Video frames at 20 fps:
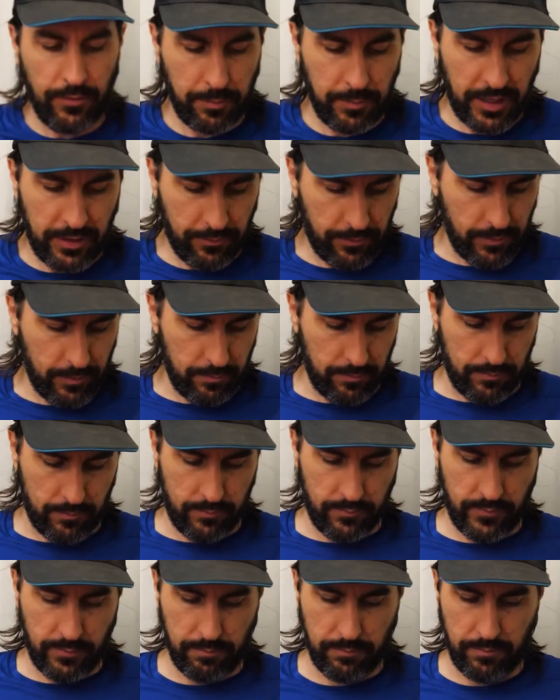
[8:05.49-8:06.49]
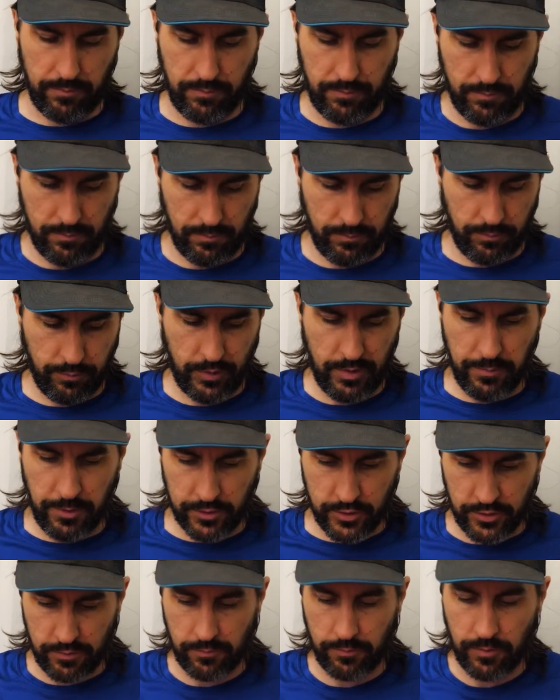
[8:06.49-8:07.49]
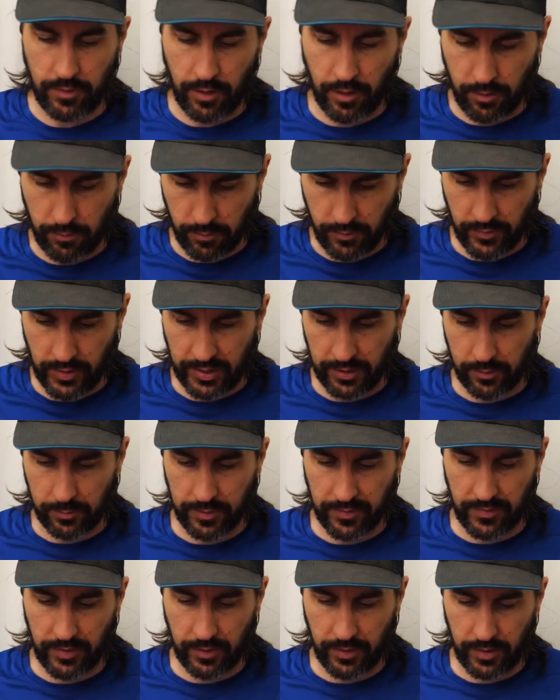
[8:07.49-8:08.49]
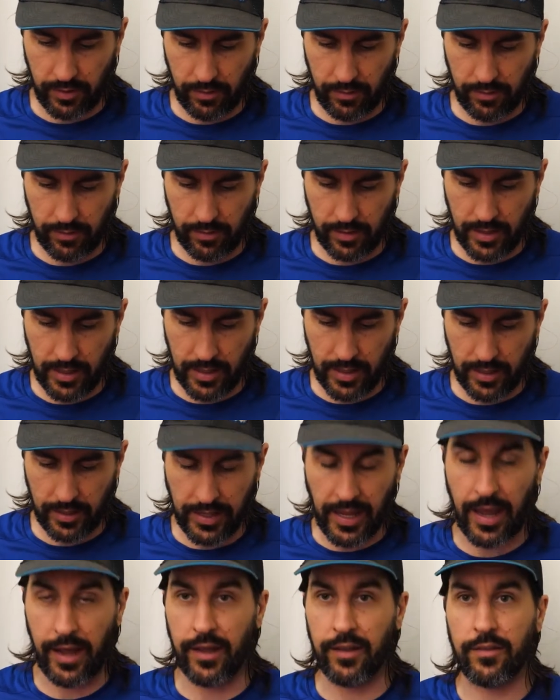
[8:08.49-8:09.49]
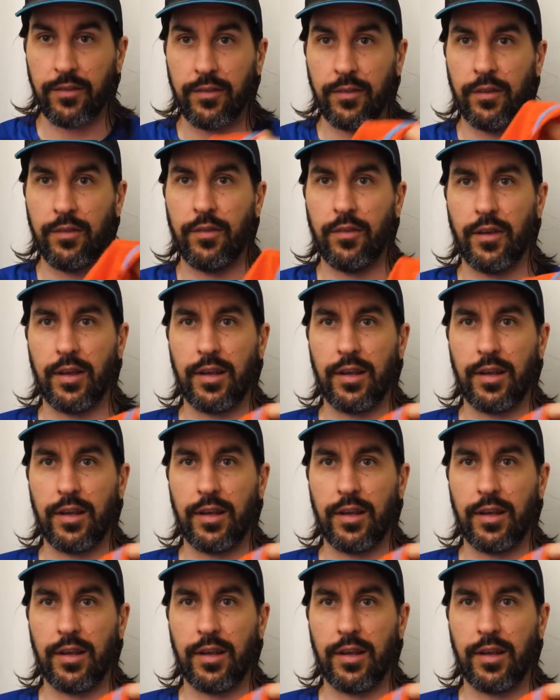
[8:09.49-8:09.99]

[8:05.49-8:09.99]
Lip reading: is made from pretty much all recycled material. This is